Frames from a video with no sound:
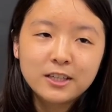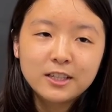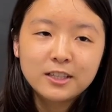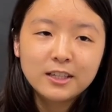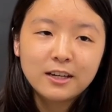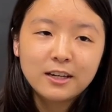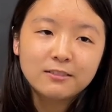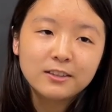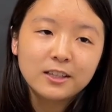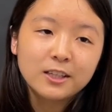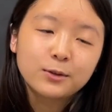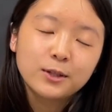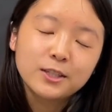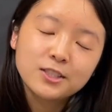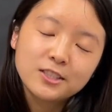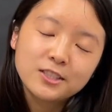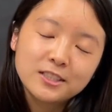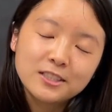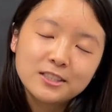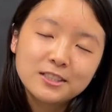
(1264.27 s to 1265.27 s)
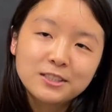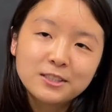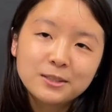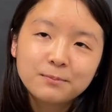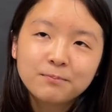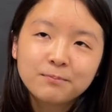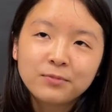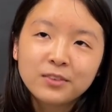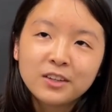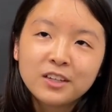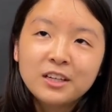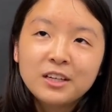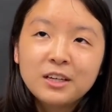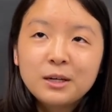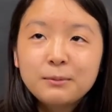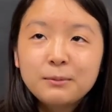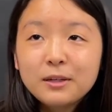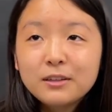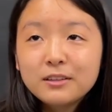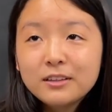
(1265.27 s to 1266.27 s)
I have, like, questions
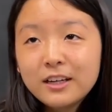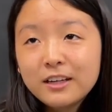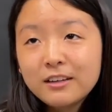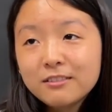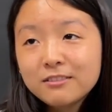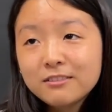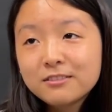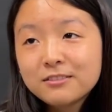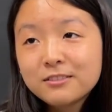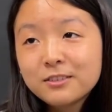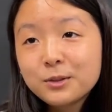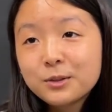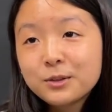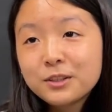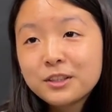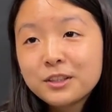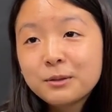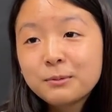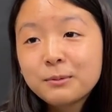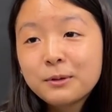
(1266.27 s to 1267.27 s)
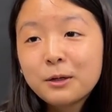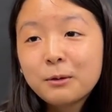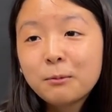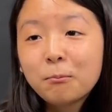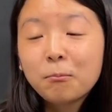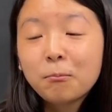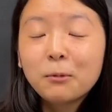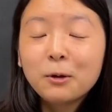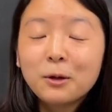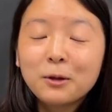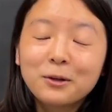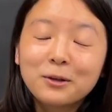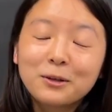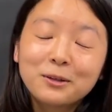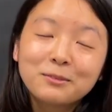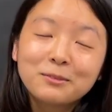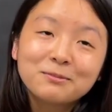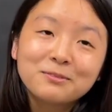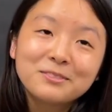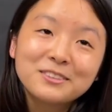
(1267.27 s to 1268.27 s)
about life or about
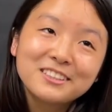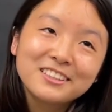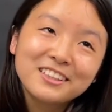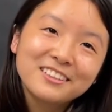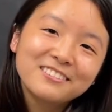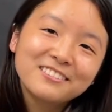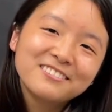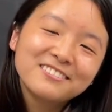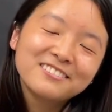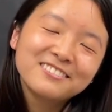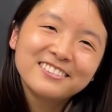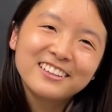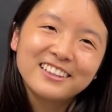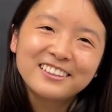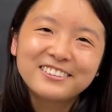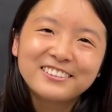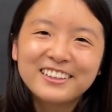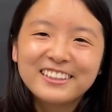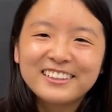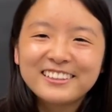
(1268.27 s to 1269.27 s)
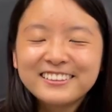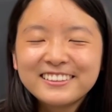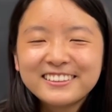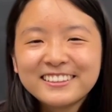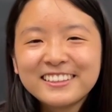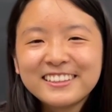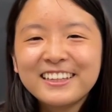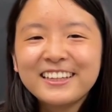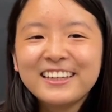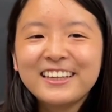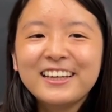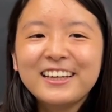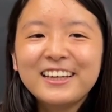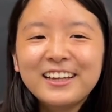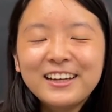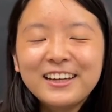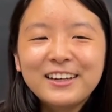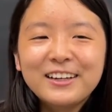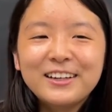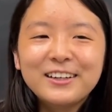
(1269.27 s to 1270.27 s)
other stuff. Oh well.
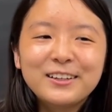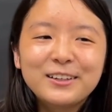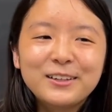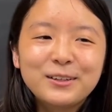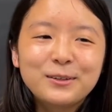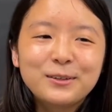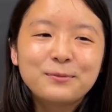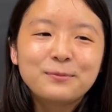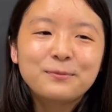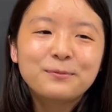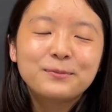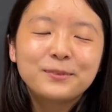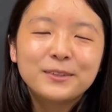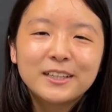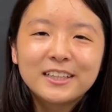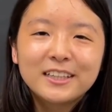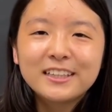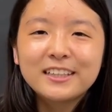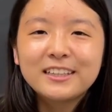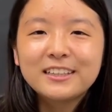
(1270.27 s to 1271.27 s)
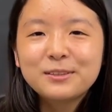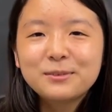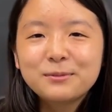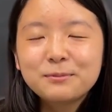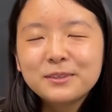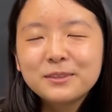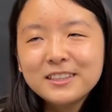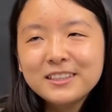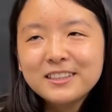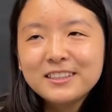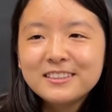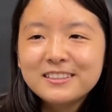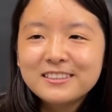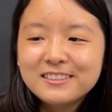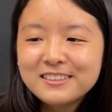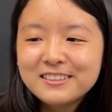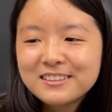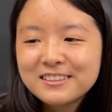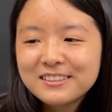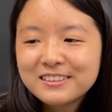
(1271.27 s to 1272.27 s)
But
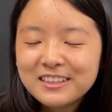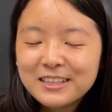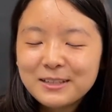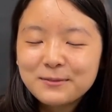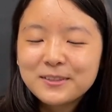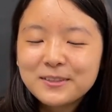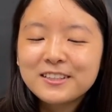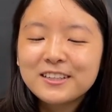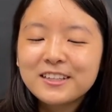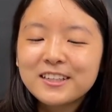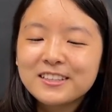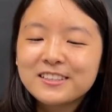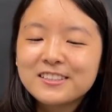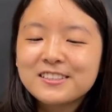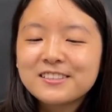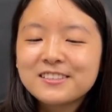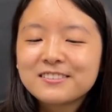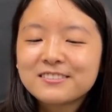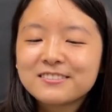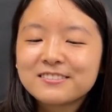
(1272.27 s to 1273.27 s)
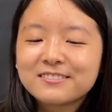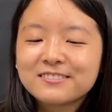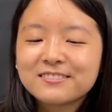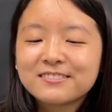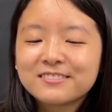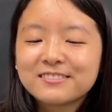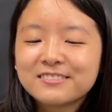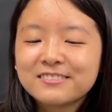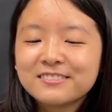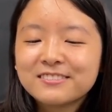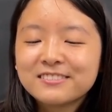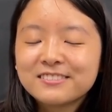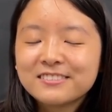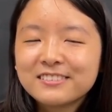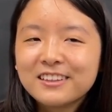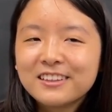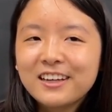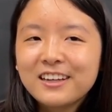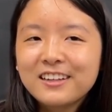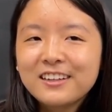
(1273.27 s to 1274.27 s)
please keep in touch.
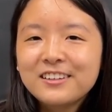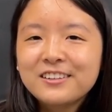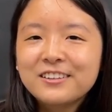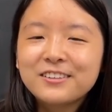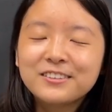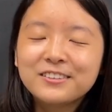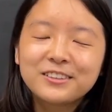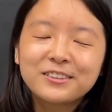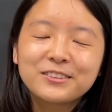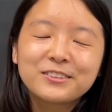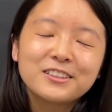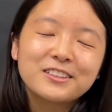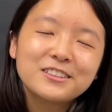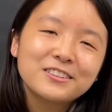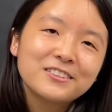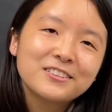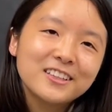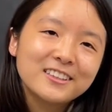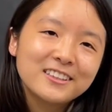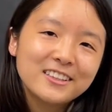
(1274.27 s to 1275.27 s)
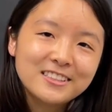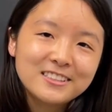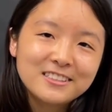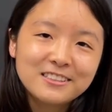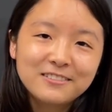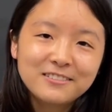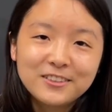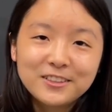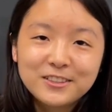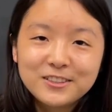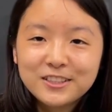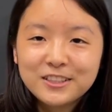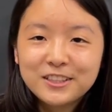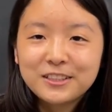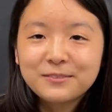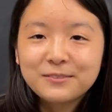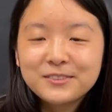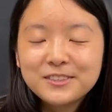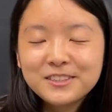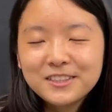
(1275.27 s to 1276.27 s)
And I know you're going to do great things in the
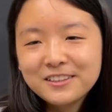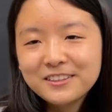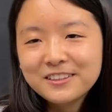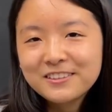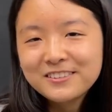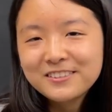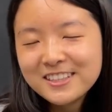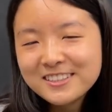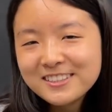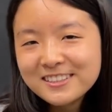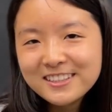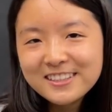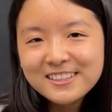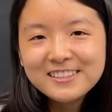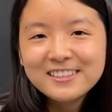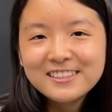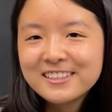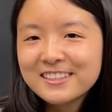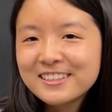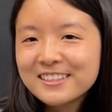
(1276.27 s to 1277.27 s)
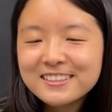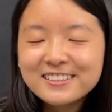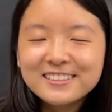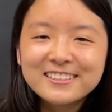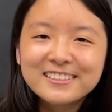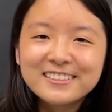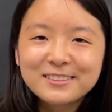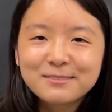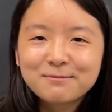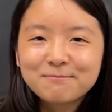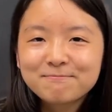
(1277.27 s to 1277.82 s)
future. So congratulations.